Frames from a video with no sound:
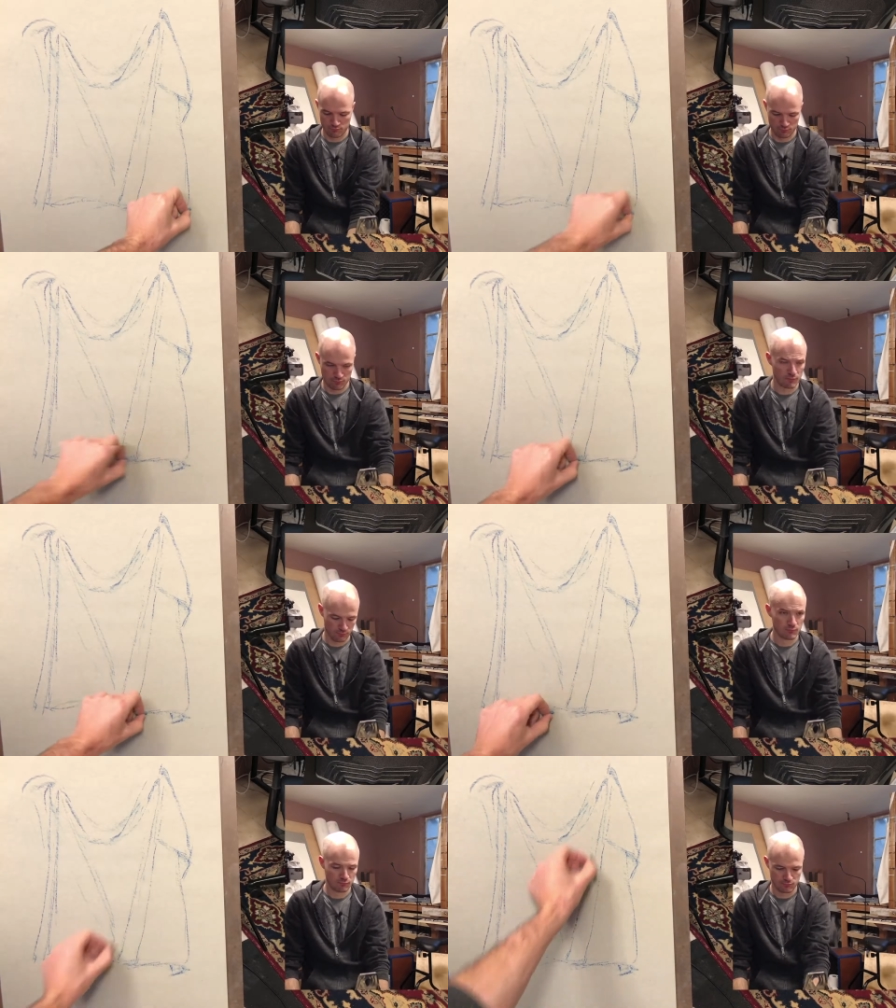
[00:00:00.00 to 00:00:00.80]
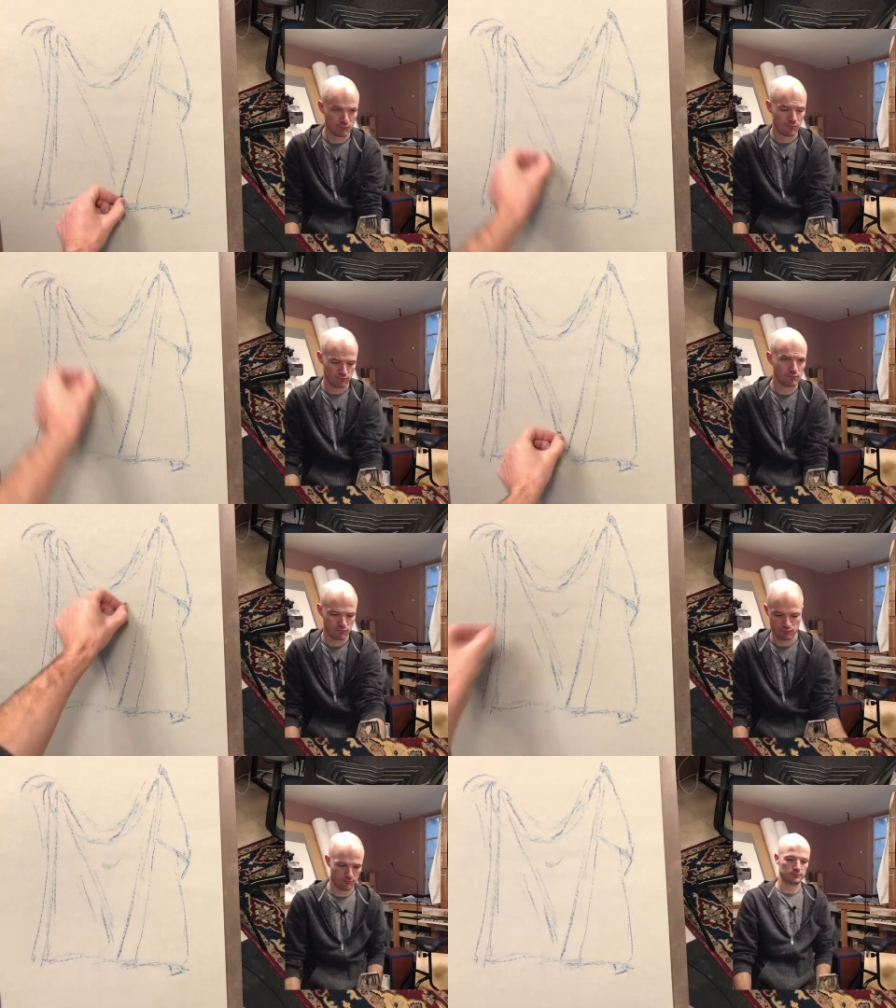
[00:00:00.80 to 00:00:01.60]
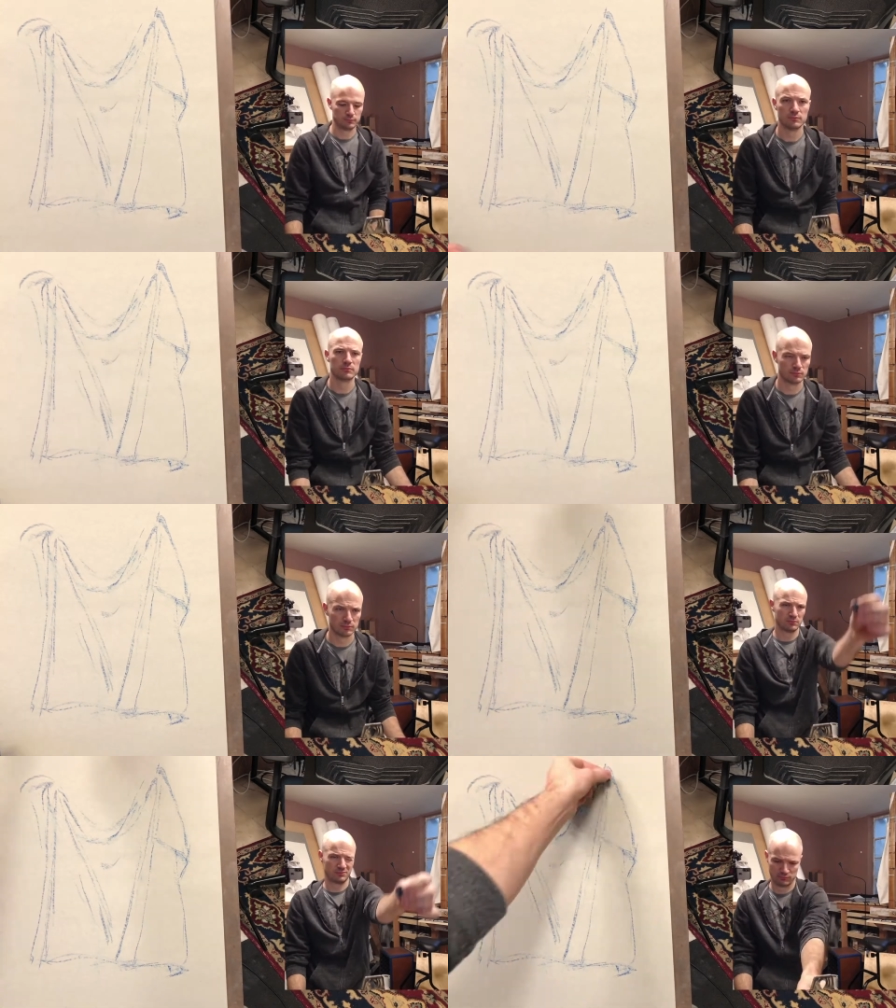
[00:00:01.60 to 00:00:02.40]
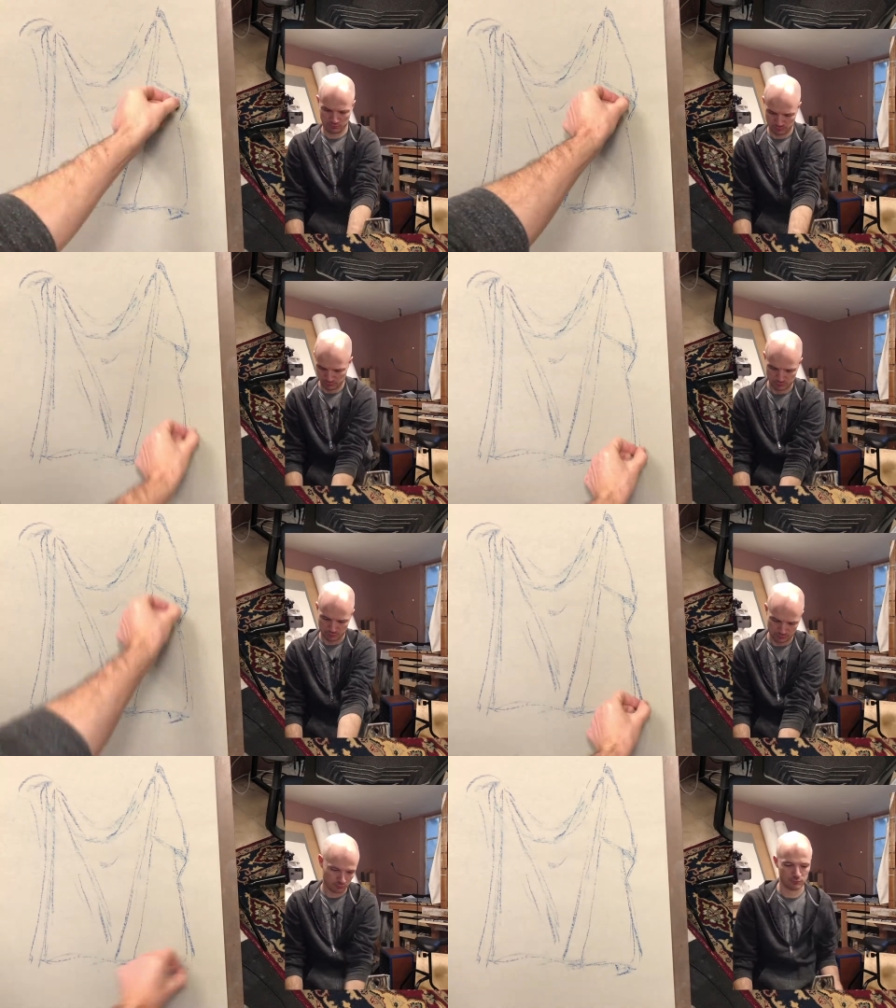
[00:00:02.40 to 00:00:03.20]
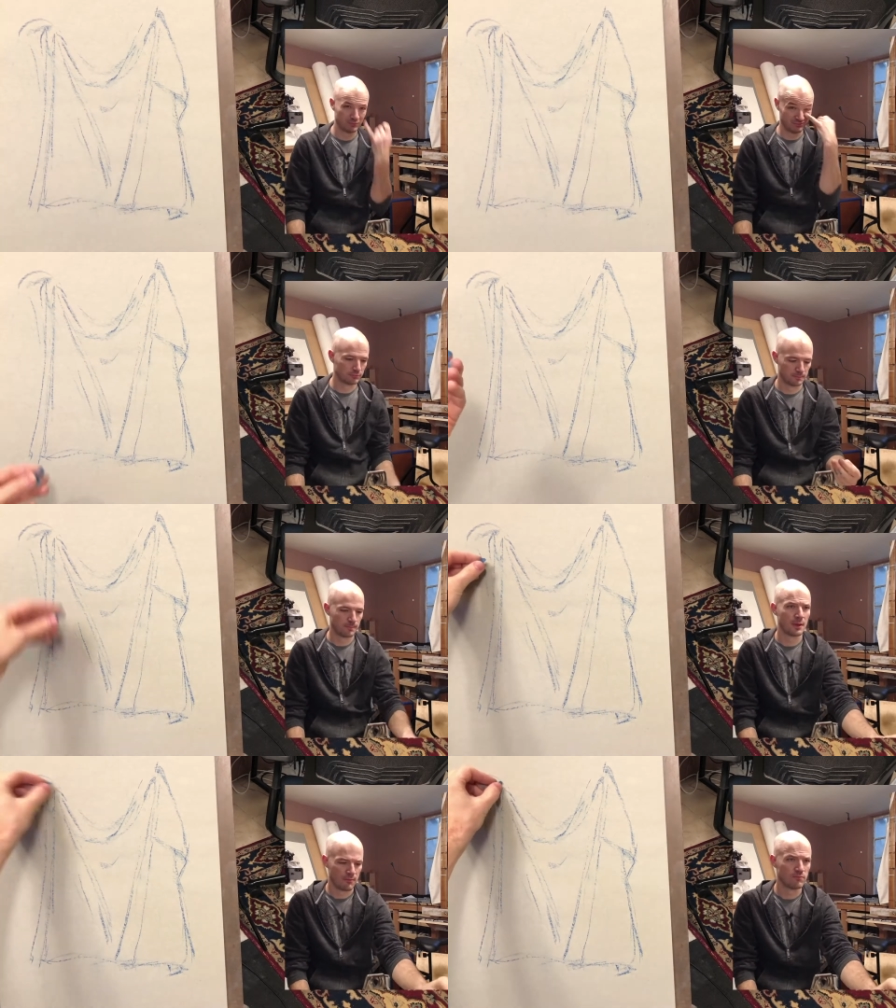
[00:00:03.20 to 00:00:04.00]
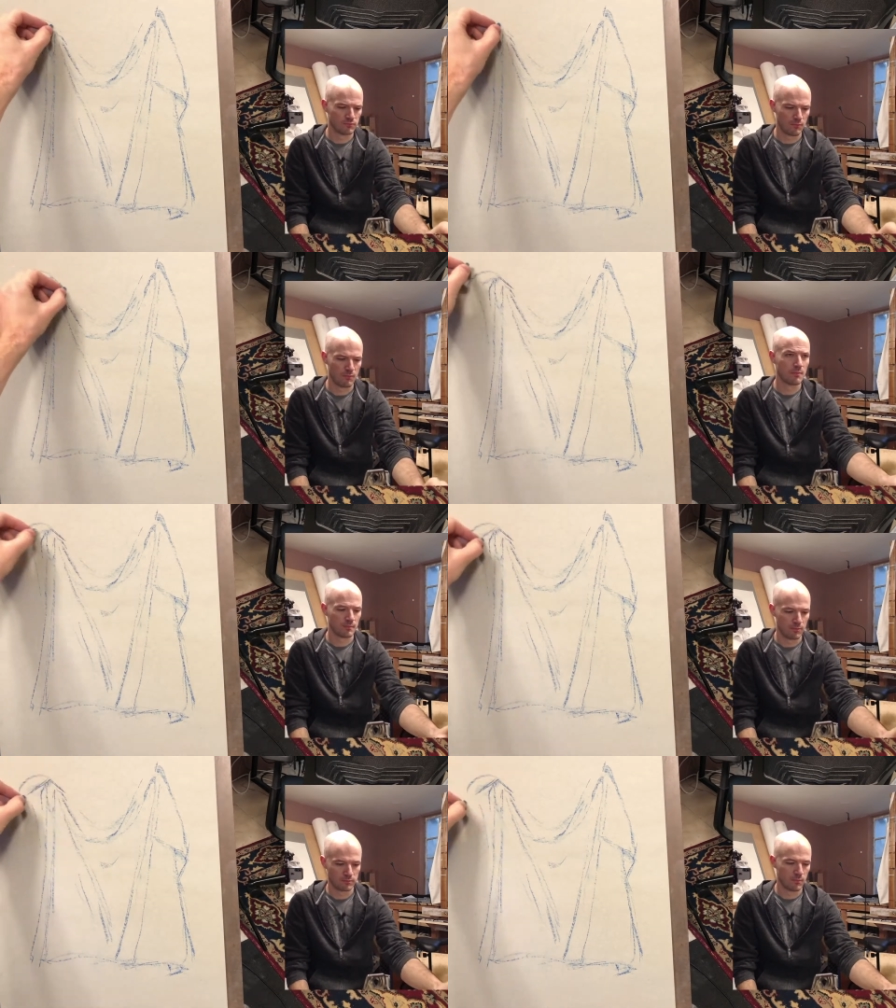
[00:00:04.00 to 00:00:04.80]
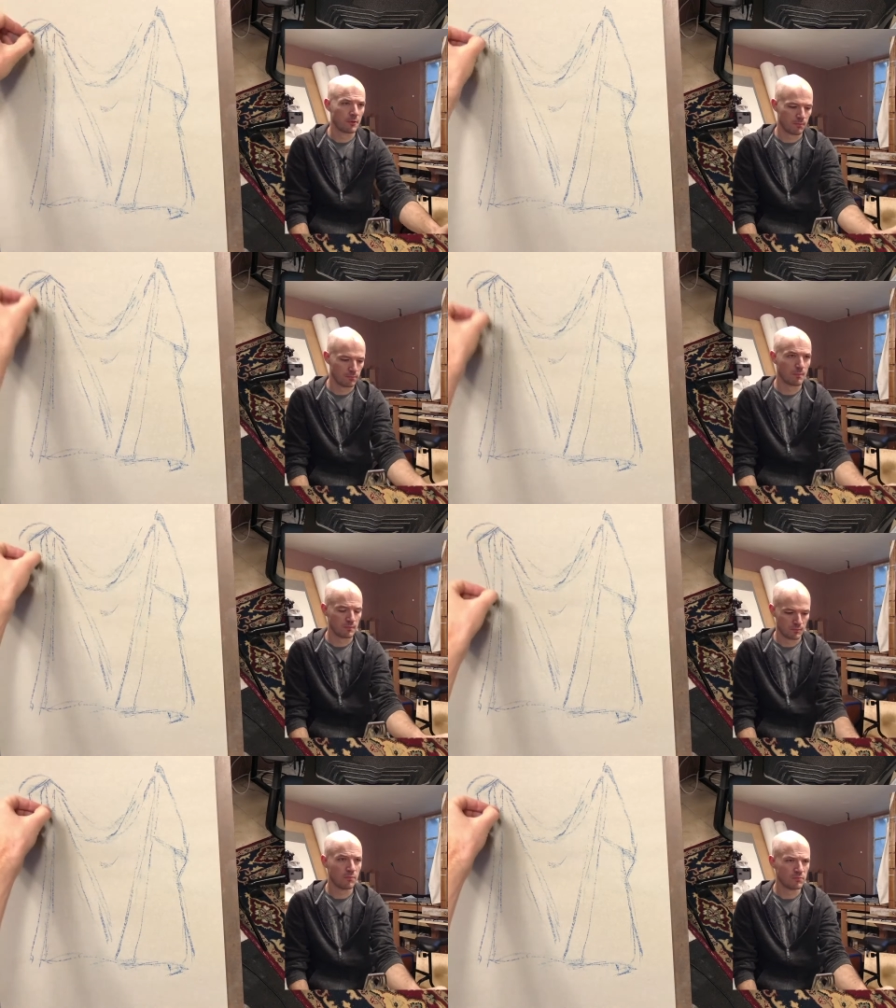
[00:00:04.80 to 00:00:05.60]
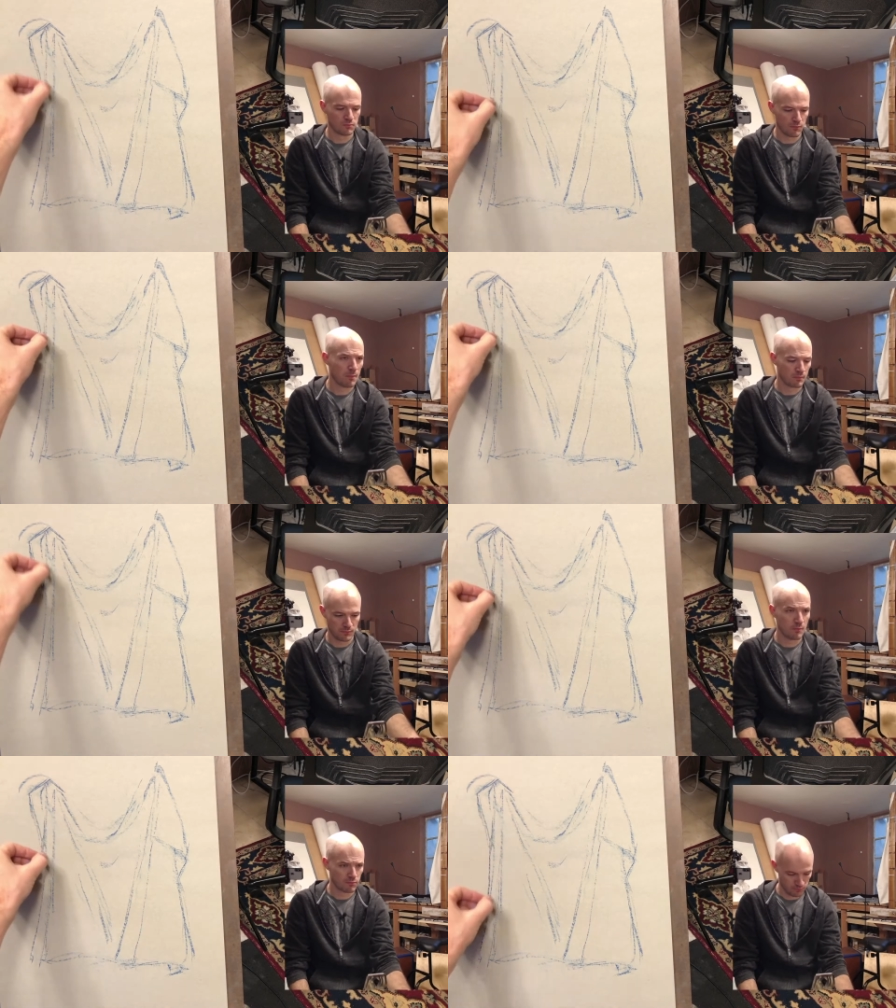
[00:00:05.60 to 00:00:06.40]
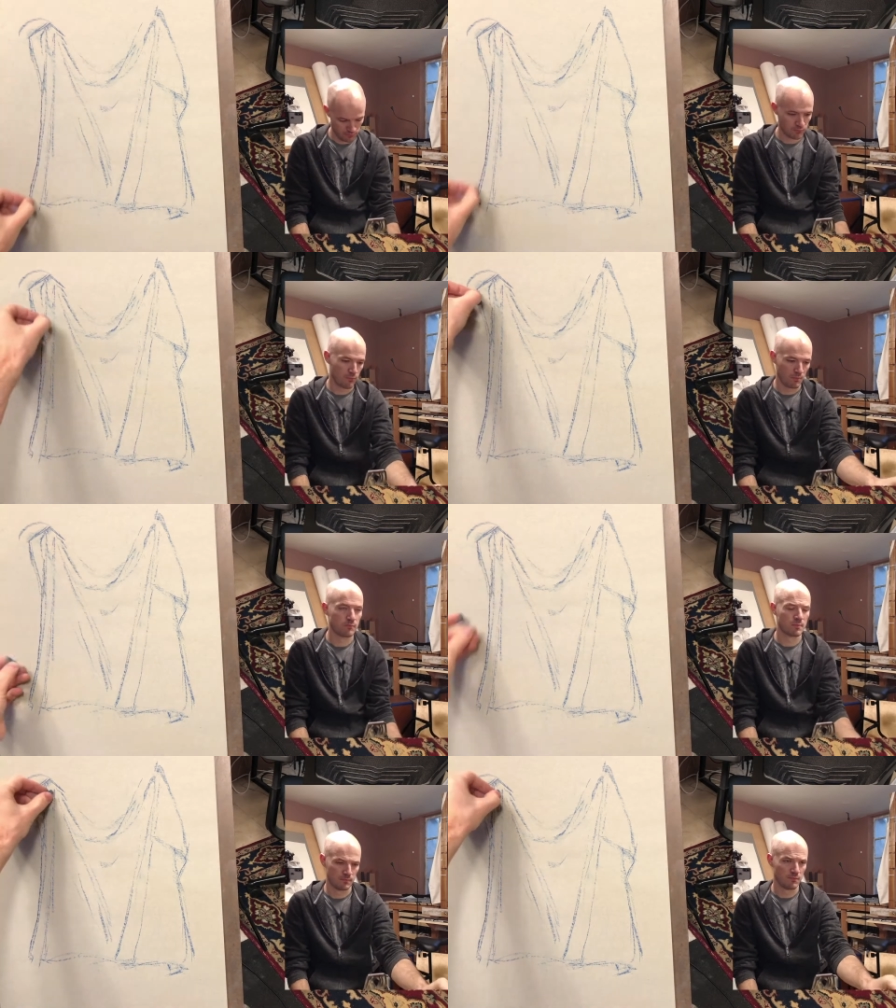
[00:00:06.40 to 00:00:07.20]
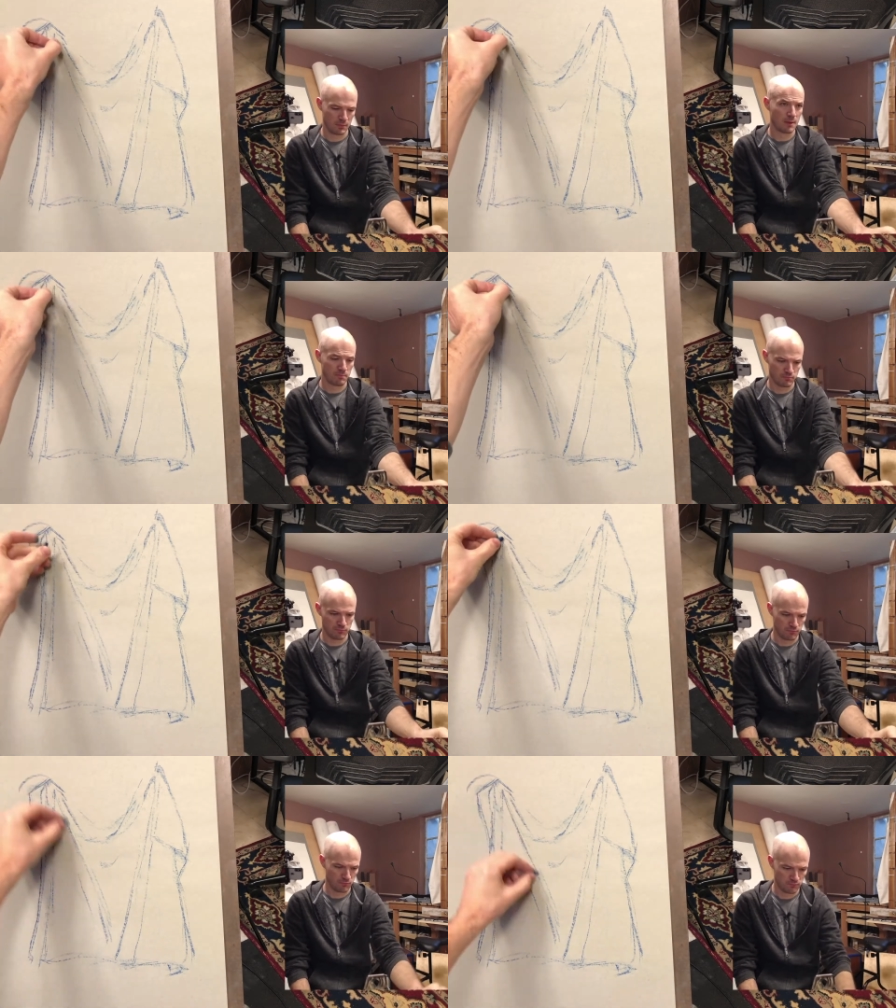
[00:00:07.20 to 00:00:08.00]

on. And I'm not going to do a full drawing here. I'm going to lay it in and get started on the process just so you can see how it should come together.